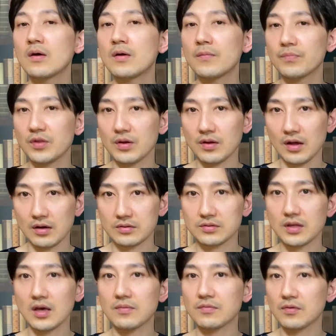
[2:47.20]
Your
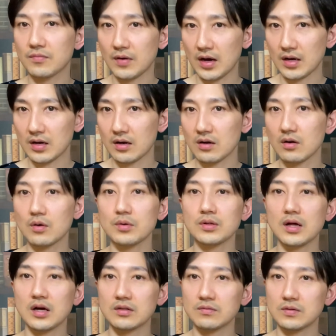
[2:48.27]
healthcare provider will
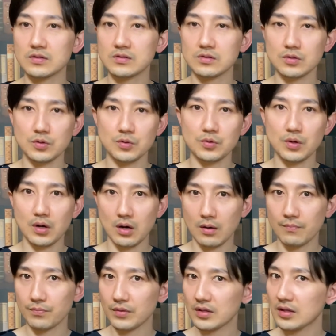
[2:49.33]
advise you on
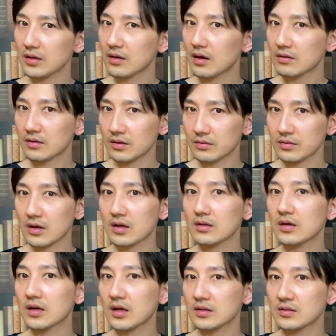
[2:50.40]
eating a healthy
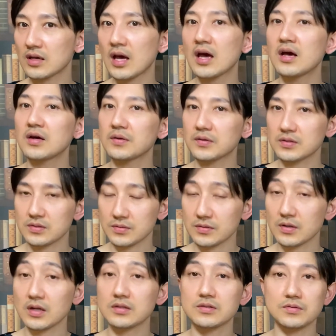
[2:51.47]
diet,
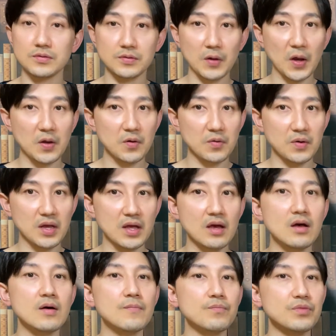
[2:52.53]
exercising regularly,
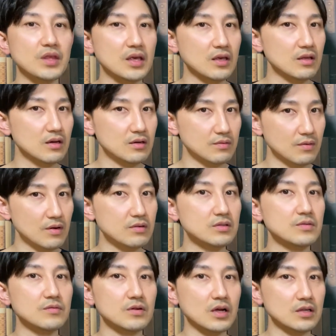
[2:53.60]
taking a
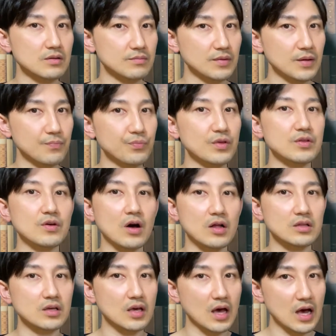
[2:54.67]
multivitamin with folic
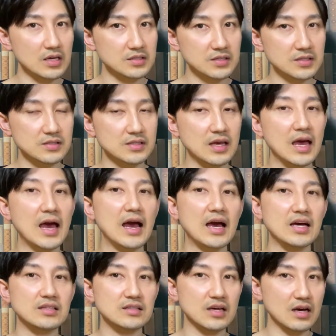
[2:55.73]
acid, and
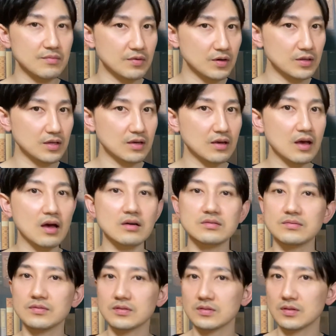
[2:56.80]
avoiding
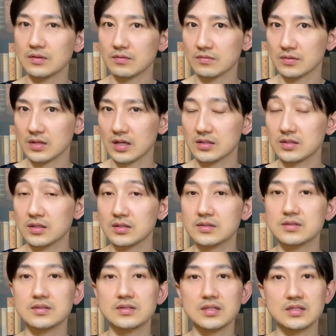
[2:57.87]
harmful substances
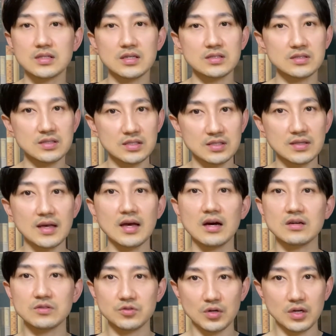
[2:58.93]
such as illegal
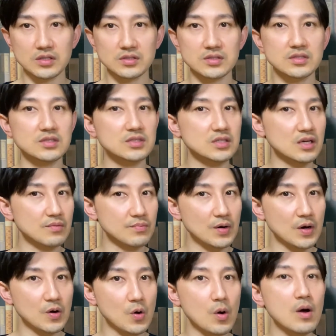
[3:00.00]
drugs,
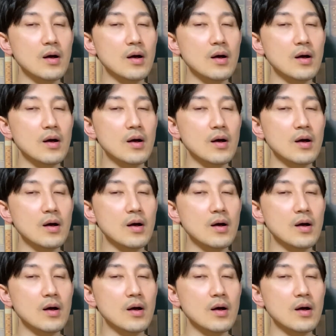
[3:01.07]
tobacco, and